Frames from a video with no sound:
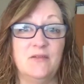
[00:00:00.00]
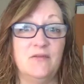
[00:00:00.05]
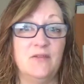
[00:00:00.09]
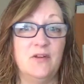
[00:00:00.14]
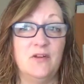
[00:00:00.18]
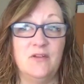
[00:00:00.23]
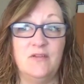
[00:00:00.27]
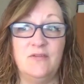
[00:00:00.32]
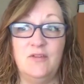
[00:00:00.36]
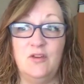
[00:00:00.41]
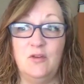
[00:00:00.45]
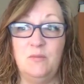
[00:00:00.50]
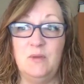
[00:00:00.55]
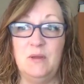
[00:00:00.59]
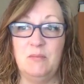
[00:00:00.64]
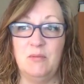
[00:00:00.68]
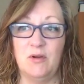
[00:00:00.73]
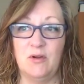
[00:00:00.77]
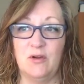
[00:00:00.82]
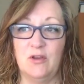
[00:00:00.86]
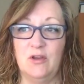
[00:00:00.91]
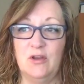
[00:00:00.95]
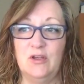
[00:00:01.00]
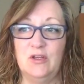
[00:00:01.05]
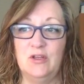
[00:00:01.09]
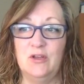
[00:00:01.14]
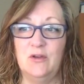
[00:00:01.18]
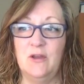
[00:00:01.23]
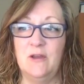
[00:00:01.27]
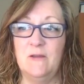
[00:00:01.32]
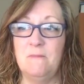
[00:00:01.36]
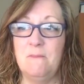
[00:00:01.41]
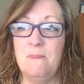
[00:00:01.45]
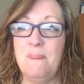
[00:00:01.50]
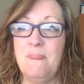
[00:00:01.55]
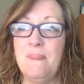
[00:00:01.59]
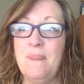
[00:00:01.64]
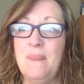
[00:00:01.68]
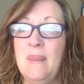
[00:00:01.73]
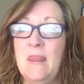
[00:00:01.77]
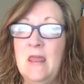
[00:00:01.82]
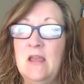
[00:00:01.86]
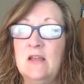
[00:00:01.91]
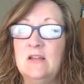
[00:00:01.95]
or very few people are going to do it.
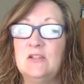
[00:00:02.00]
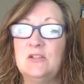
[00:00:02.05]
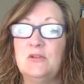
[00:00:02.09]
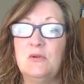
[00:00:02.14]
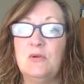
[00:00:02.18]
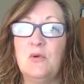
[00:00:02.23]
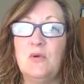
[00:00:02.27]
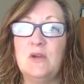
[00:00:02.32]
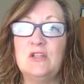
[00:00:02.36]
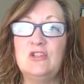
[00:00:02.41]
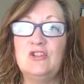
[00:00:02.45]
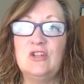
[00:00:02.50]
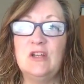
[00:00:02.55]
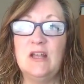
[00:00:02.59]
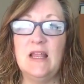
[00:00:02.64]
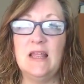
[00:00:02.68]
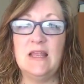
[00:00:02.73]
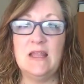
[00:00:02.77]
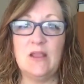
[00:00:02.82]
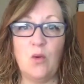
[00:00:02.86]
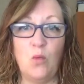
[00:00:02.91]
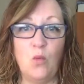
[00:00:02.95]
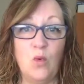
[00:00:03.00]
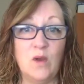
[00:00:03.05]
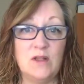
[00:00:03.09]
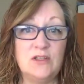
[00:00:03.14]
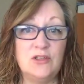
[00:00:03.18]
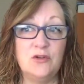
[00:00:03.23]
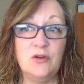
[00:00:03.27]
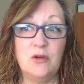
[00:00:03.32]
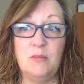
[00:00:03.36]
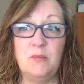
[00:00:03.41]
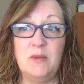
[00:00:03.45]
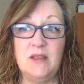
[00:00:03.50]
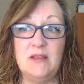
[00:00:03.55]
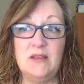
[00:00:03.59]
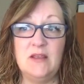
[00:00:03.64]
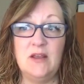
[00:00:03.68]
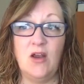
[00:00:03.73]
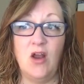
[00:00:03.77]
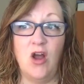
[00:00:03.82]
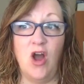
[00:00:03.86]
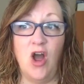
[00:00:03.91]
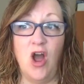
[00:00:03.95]
So a question like, what's your
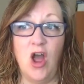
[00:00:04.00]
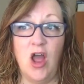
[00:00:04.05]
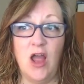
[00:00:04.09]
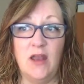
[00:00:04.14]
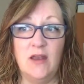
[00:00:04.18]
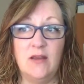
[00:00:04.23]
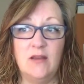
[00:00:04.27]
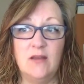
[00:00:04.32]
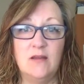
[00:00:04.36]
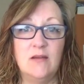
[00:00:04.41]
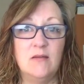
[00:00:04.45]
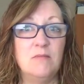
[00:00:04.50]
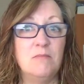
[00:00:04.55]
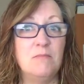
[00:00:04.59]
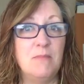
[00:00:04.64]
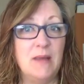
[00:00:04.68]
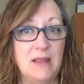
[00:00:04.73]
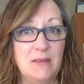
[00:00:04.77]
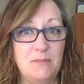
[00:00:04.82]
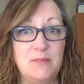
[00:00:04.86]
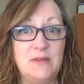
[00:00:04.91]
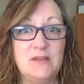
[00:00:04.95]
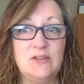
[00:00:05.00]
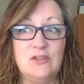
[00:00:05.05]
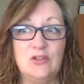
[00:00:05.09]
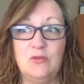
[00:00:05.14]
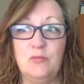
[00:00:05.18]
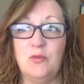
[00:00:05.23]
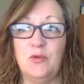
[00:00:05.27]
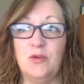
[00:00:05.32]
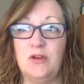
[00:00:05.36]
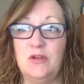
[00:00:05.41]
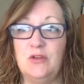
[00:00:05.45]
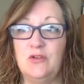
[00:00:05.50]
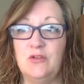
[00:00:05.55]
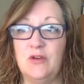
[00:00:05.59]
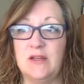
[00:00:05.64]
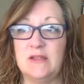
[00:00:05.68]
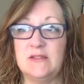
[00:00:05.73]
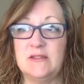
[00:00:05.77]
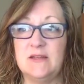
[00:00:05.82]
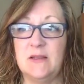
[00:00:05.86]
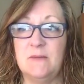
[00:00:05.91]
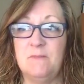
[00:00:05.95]
opinion on, might be super
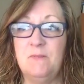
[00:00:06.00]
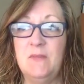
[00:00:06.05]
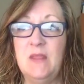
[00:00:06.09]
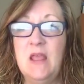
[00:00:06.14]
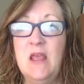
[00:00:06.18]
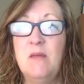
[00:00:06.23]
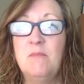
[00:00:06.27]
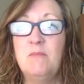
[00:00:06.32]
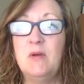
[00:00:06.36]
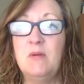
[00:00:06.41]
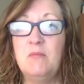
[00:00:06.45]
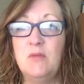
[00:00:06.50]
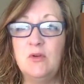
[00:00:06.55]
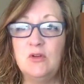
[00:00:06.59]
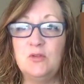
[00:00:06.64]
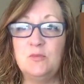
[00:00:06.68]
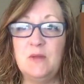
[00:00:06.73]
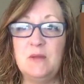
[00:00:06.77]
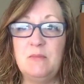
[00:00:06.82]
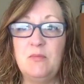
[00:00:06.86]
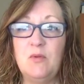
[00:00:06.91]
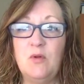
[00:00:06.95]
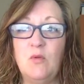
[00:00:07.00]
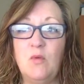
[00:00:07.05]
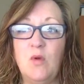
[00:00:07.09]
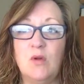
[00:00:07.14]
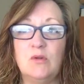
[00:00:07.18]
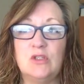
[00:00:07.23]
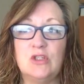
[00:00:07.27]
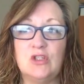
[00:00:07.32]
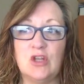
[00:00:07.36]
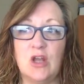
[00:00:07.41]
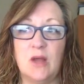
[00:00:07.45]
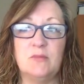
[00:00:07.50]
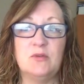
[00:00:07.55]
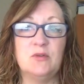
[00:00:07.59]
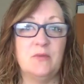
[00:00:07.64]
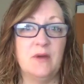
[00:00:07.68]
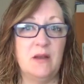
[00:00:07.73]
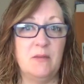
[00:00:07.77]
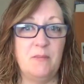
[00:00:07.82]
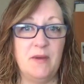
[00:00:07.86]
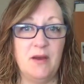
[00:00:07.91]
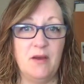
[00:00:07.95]
interesting. But most people won't stop to
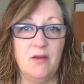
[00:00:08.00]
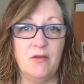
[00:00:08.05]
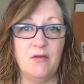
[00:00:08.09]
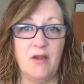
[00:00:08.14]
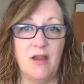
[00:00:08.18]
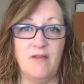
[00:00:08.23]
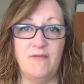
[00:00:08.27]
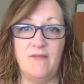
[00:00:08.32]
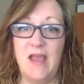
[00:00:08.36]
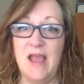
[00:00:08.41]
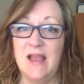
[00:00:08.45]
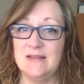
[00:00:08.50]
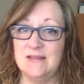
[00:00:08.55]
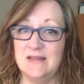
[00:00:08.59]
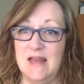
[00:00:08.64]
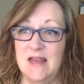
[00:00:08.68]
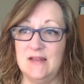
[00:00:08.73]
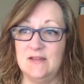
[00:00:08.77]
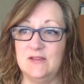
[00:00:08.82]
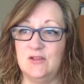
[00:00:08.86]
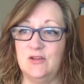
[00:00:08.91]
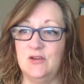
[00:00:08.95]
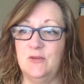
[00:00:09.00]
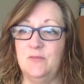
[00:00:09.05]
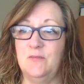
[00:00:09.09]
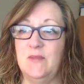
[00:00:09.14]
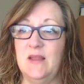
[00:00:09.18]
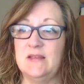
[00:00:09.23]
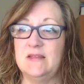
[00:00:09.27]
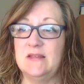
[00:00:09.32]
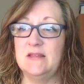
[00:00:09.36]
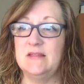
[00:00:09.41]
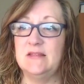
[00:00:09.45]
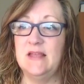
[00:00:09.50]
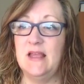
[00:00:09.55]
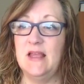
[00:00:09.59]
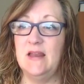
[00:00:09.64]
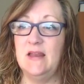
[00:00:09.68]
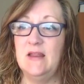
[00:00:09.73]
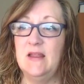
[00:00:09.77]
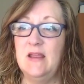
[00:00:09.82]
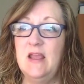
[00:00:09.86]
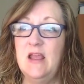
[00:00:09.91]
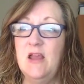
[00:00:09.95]
write a paragraph as an answer, as I said.
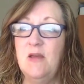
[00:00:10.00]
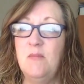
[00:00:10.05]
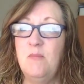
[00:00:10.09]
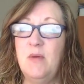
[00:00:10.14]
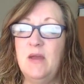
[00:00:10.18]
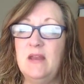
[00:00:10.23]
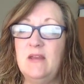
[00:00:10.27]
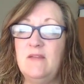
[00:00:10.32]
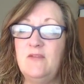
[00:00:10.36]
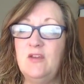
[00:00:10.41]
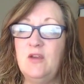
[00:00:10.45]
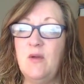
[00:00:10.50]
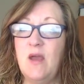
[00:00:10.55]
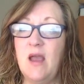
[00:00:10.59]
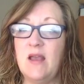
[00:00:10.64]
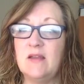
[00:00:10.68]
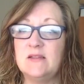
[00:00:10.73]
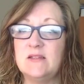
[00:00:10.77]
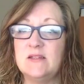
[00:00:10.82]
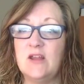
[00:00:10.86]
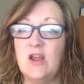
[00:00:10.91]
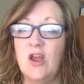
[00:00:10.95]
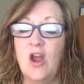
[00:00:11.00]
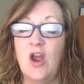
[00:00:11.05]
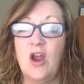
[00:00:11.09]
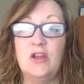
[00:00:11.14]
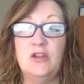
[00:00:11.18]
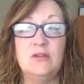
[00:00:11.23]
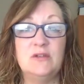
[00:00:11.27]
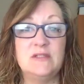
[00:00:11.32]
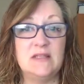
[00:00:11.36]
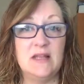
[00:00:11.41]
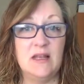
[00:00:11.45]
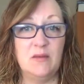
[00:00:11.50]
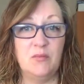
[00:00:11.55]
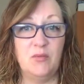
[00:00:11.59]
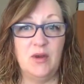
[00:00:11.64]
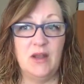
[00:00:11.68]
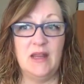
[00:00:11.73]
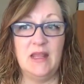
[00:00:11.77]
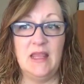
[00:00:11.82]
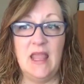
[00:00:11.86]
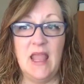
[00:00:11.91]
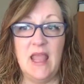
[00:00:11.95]
But if you asked, are you
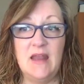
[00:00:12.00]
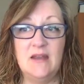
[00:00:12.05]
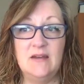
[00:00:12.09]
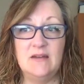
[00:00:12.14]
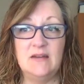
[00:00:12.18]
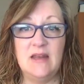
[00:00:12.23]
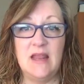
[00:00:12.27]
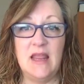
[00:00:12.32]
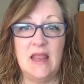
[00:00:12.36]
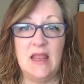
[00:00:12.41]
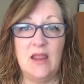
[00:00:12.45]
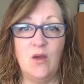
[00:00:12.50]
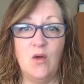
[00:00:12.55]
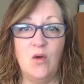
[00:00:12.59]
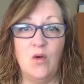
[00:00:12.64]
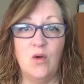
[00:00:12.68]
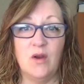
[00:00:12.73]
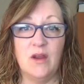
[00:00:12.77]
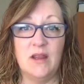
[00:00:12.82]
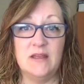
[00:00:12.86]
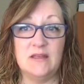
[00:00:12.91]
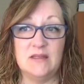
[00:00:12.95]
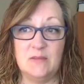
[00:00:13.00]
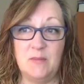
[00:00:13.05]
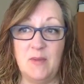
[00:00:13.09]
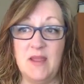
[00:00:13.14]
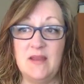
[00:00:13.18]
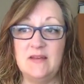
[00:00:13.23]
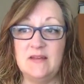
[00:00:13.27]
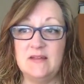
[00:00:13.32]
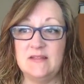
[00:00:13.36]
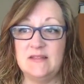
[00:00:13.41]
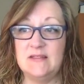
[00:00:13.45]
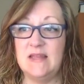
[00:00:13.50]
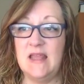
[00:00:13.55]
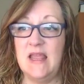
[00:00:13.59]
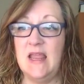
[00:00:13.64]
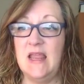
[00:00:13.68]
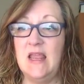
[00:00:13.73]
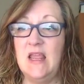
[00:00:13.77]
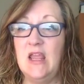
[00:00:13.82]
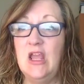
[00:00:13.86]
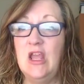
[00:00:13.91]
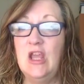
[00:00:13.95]
celebrating Canada Day or Independence
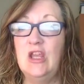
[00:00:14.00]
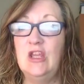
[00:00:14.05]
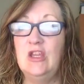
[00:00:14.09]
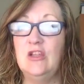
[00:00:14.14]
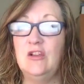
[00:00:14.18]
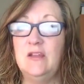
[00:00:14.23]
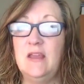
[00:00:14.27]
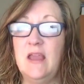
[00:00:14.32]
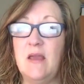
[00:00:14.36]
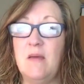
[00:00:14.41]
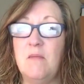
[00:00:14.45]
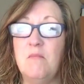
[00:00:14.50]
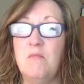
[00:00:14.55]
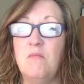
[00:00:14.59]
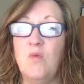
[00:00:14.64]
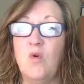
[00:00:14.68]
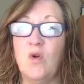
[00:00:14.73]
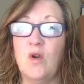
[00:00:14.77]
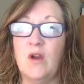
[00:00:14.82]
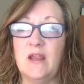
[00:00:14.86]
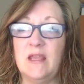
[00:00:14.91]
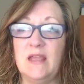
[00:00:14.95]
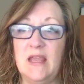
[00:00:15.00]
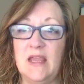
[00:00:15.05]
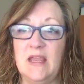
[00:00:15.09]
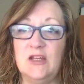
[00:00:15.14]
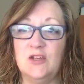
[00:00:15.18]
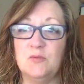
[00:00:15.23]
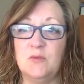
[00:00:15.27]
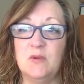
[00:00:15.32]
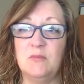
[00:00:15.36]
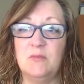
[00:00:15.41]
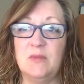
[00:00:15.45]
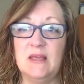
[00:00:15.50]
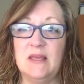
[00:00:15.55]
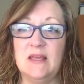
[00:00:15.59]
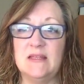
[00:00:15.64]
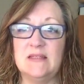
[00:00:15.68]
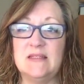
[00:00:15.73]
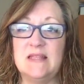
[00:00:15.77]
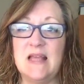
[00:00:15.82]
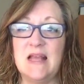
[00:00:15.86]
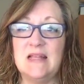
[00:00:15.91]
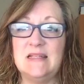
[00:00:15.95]
Day, you'll get more engagement,
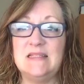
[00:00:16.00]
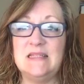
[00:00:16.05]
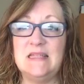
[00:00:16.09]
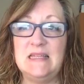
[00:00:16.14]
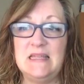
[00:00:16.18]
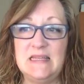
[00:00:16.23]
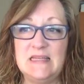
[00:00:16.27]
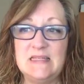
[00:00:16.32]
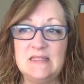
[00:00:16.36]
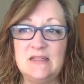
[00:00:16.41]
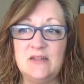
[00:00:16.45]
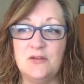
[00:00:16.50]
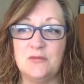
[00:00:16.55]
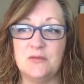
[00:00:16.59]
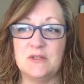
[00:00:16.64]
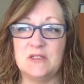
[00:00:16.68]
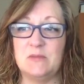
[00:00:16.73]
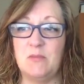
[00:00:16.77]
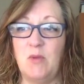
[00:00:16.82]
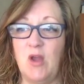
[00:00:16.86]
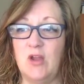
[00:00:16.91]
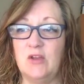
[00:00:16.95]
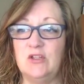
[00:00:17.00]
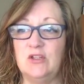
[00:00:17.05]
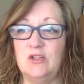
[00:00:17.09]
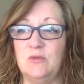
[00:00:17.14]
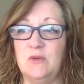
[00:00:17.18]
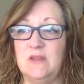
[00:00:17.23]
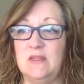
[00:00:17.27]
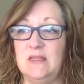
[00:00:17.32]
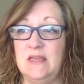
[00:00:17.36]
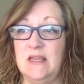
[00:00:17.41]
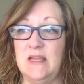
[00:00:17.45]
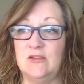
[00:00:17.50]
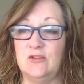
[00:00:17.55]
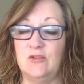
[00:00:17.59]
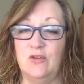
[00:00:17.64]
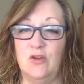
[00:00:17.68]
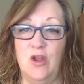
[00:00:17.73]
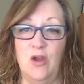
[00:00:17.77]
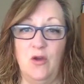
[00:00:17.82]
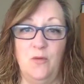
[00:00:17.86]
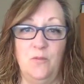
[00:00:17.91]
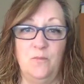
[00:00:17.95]
because that's easy to respond to with a yes or
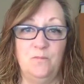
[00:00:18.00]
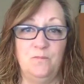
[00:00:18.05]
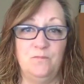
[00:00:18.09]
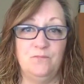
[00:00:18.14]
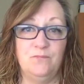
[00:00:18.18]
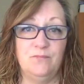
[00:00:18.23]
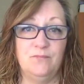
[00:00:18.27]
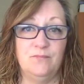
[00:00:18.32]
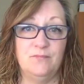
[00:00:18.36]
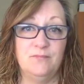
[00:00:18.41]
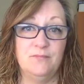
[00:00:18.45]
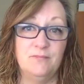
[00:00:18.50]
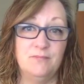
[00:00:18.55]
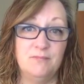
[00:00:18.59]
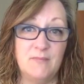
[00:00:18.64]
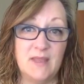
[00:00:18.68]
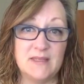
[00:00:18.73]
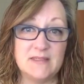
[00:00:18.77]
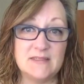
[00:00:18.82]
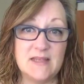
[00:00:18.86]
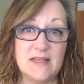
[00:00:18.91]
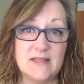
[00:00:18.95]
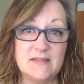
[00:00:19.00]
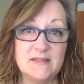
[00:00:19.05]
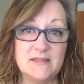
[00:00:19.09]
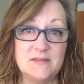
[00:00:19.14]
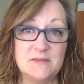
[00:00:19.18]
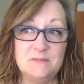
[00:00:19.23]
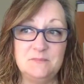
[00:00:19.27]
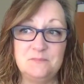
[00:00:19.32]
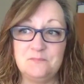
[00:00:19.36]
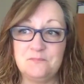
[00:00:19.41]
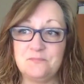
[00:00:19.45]
no. Make sense?